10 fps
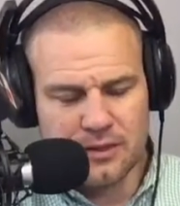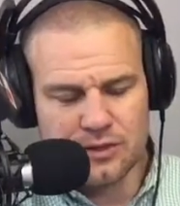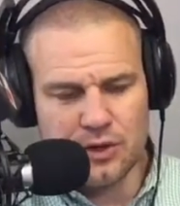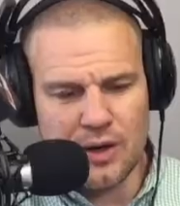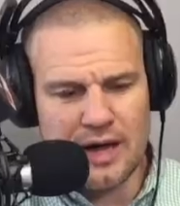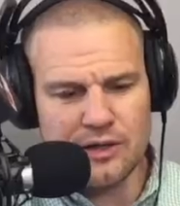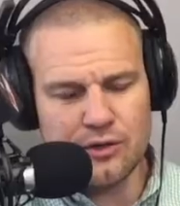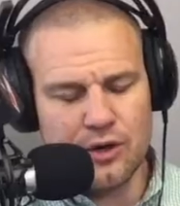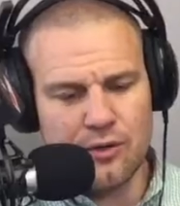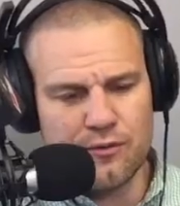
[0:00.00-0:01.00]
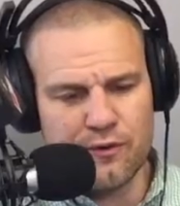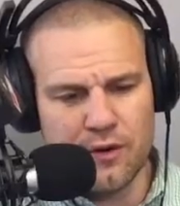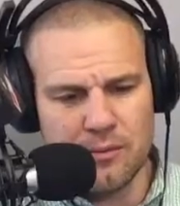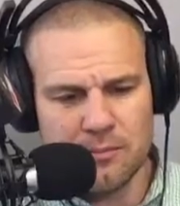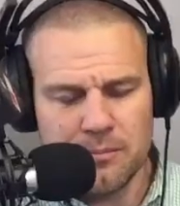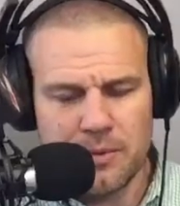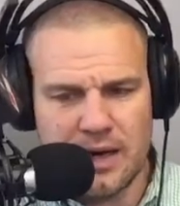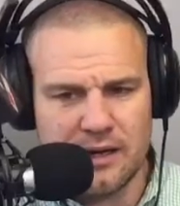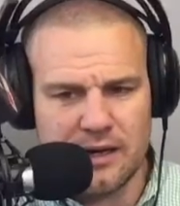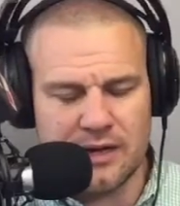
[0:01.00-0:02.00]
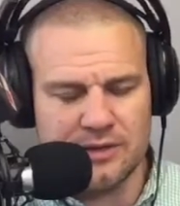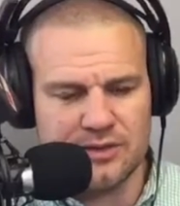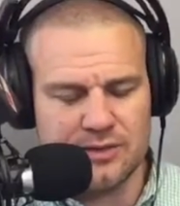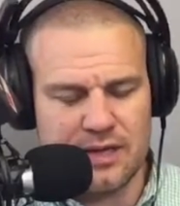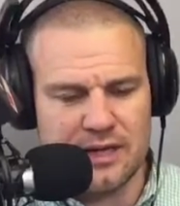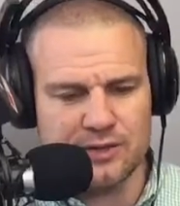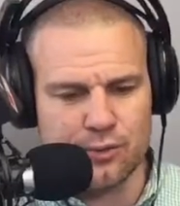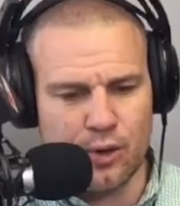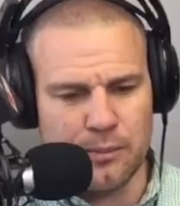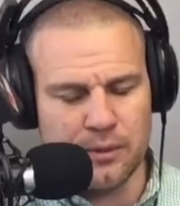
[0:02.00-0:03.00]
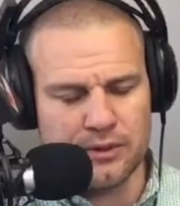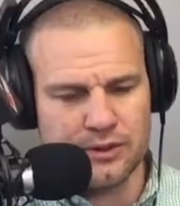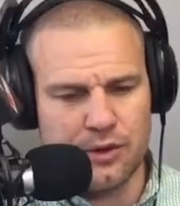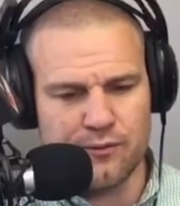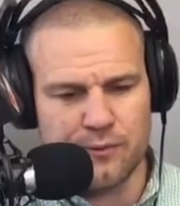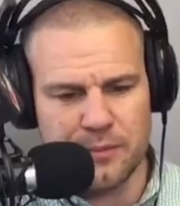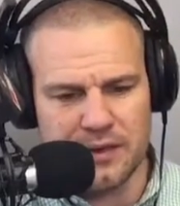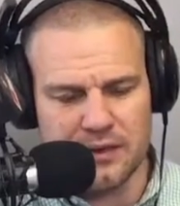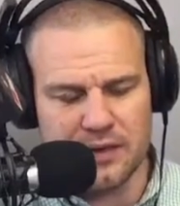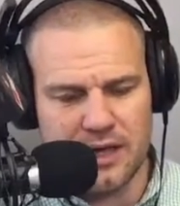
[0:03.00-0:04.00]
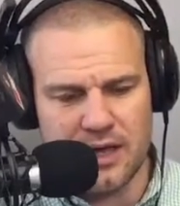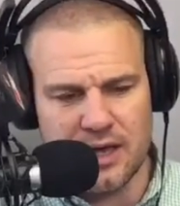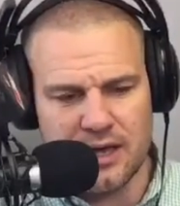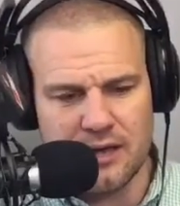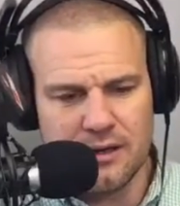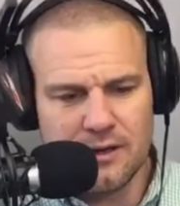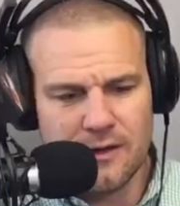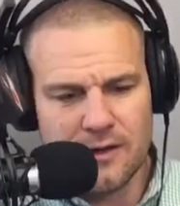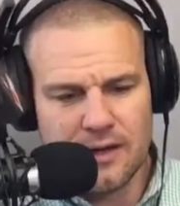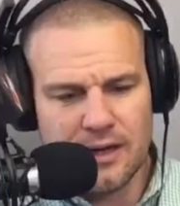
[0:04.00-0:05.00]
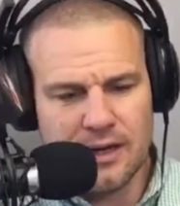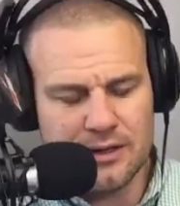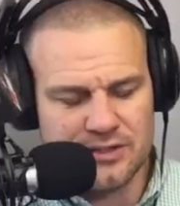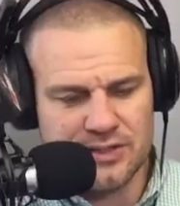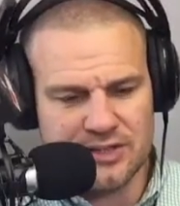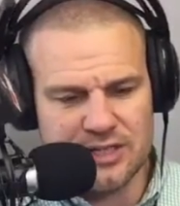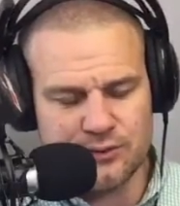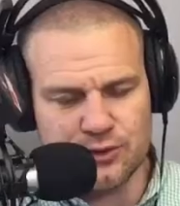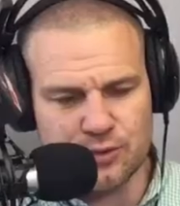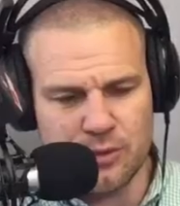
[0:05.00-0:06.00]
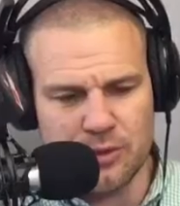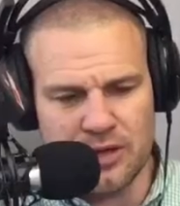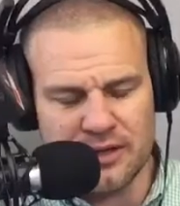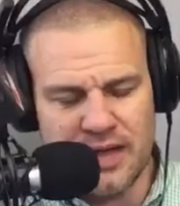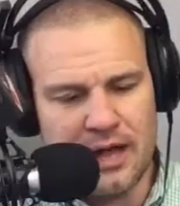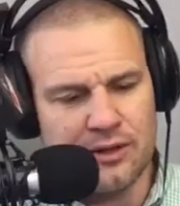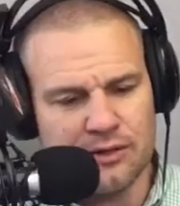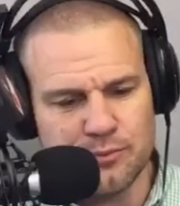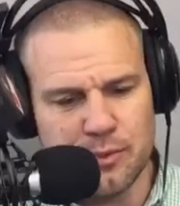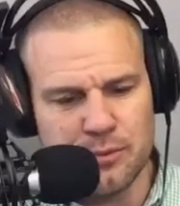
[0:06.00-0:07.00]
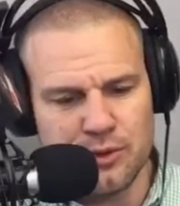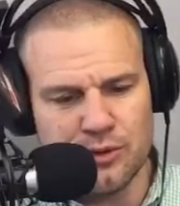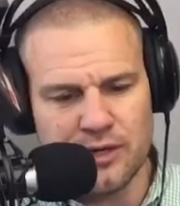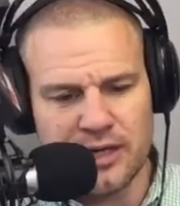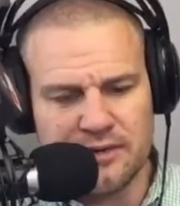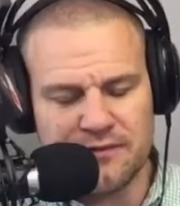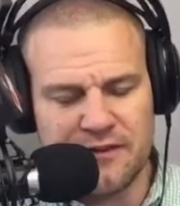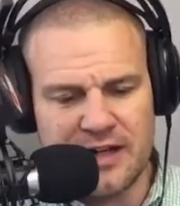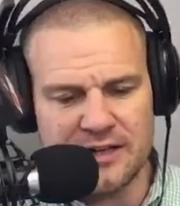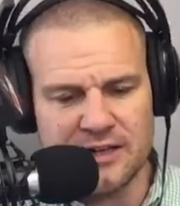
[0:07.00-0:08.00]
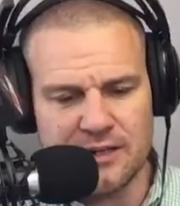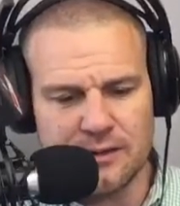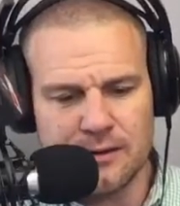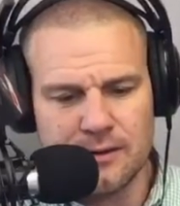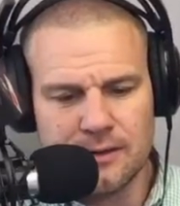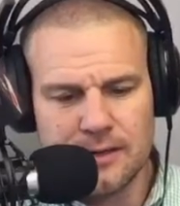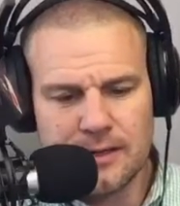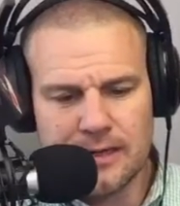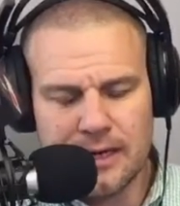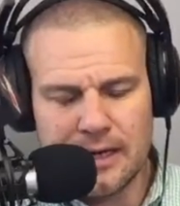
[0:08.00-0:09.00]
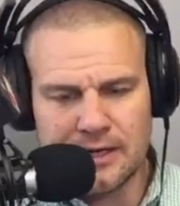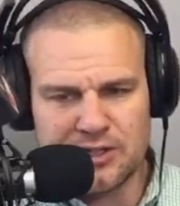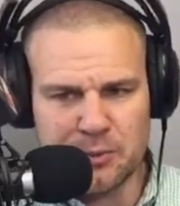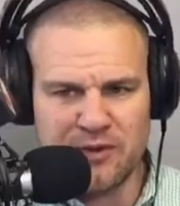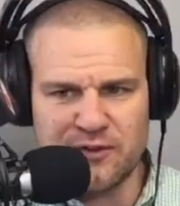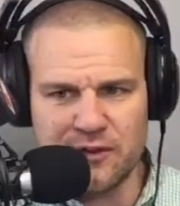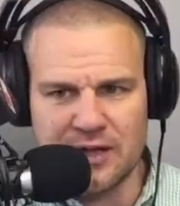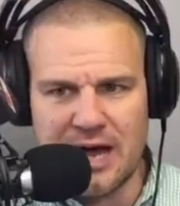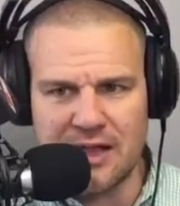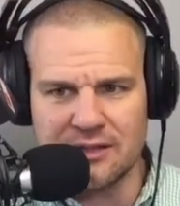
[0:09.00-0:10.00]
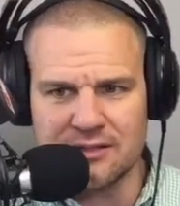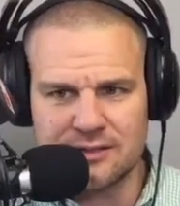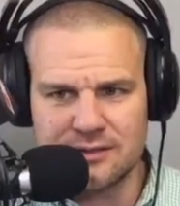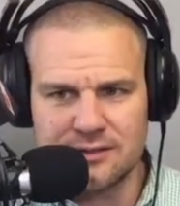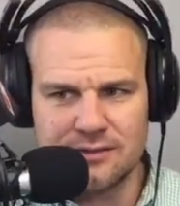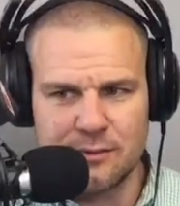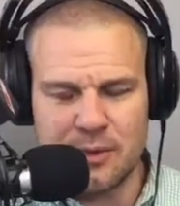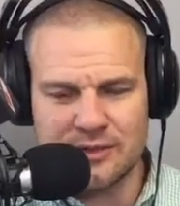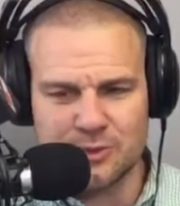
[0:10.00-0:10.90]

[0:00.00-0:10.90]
So how do you go from how does Roy Burch go from being a successful swimmer on the island of Bermuda and finding Springfield College of about